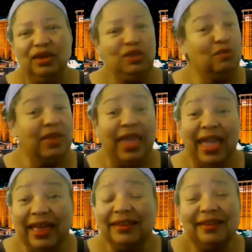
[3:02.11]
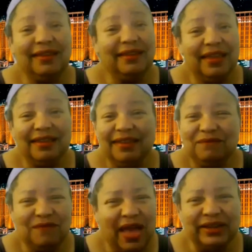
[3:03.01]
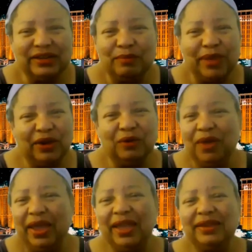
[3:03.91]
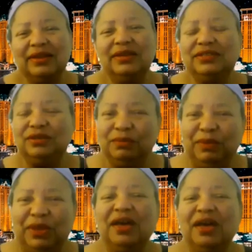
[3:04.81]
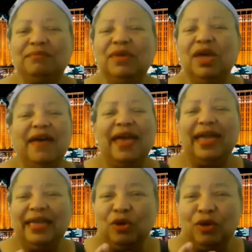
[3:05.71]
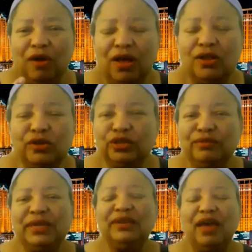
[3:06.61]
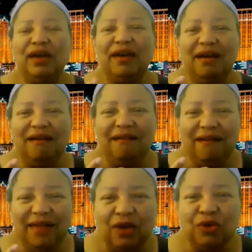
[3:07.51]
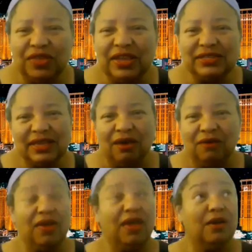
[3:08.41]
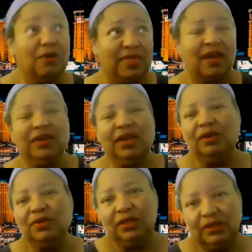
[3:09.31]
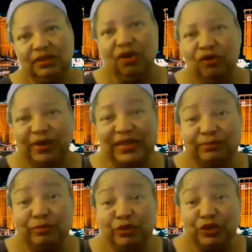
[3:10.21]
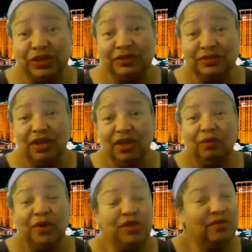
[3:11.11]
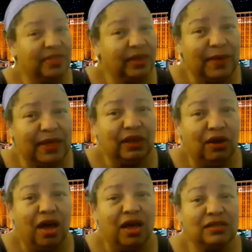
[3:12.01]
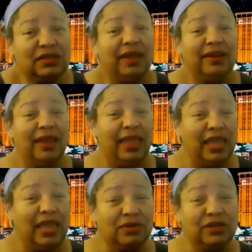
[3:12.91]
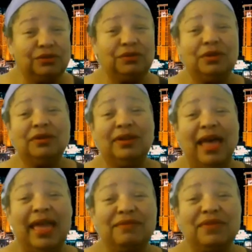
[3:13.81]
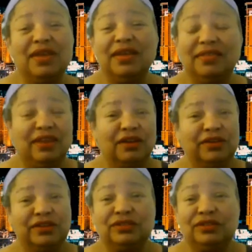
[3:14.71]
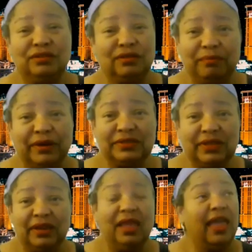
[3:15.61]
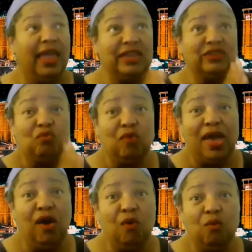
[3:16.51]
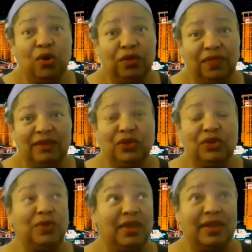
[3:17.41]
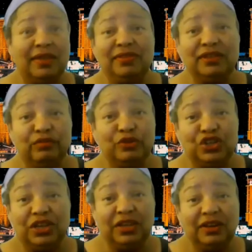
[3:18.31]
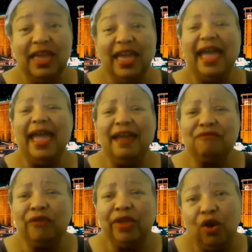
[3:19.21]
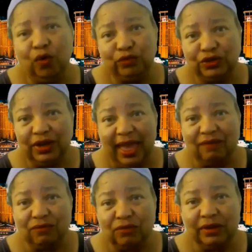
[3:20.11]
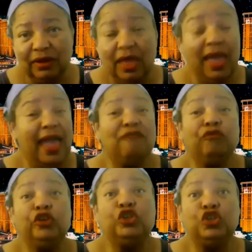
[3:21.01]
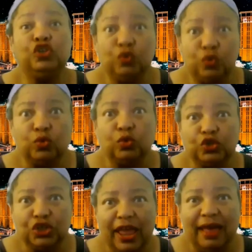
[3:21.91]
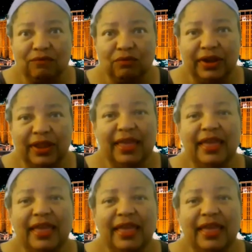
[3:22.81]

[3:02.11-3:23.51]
You can't find a better way to become your ultimate healthy self without getting one of these cold plasma machines. When you think about the cost and equal it to your life, there is no comparison. It's well worth it for you to get this machine. Every home should have one. Every school should have one.